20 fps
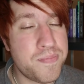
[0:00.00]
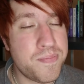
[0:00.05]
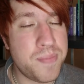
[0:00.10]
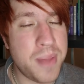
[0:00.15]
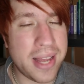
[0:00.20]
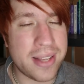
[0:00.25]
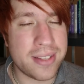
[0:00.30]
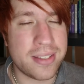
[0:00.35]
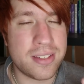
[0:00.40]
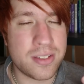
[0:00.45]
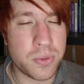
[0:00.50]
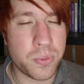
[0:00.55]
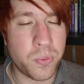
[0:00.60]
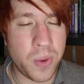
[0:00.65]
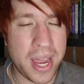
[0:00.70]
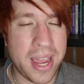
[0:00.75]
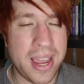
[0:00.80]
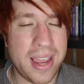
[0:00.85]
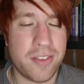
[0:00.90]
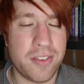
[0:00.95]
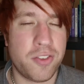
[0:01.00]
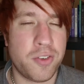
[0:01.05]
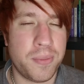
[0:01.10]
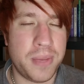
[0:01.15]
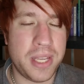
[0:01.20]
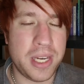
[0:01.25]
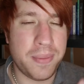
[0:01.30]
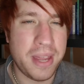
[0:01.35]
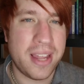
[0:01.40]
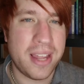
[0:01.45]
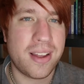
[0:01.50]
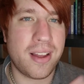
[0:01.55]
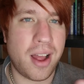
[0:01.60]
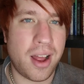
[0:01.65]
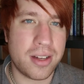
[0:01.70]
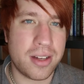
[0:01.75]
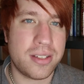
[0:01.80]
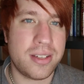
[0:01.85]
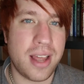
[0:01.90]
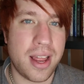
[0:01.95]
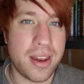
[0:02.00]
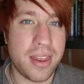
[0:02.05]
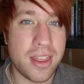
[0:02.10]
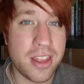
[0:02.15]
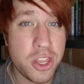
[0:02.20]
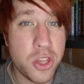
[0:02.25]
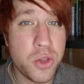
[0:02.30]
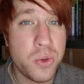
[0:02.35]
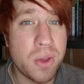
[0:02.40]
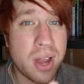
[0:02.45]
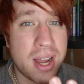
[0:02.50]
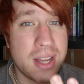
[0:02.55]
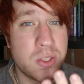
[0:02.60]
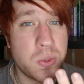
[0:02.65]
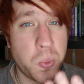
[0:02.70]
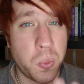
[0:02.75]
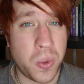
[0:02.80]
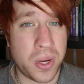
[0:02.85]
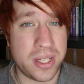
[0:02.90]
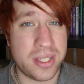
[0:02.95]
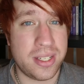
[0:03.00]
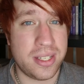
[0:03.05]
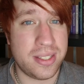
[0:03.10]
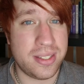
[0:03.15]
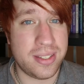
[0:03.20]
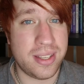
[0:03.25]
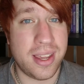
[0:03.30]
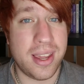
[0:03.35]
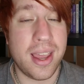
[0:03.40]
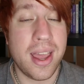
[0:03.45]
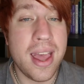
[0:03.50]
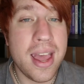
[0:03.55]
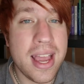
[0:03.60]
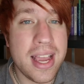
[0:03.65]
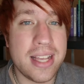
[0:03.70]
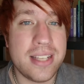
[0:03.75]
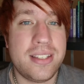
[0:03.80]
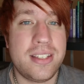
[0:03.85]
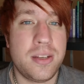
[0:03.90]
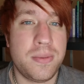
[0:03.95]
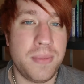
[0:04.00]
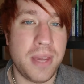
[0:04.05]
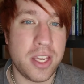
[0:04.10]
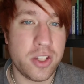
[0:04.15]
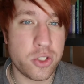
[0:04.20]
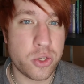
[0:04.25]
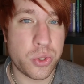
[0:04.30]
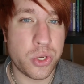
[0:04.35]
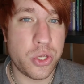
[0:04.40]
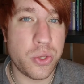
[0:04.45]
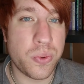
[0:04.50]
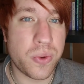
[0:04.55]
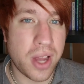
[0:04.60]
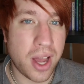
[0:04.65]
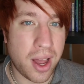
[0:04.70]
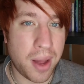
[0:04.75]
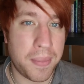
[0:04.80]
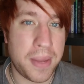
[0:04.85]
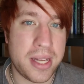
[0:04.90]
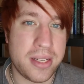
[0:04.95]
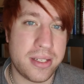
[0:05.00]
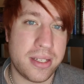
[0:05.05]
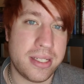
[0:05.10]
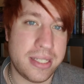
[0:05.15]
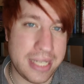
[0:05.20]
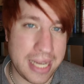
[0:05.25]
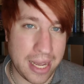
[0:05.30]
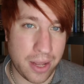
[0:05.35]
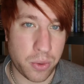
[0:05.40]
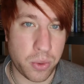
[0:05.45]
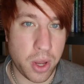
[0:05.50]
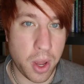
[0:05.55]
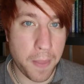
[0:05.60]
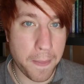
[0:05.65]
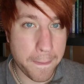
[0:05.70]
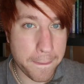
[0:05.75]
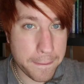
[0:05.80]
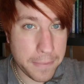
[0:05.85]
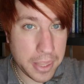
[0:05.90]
best way for me to make content that you guys want to see is to make sure you comment down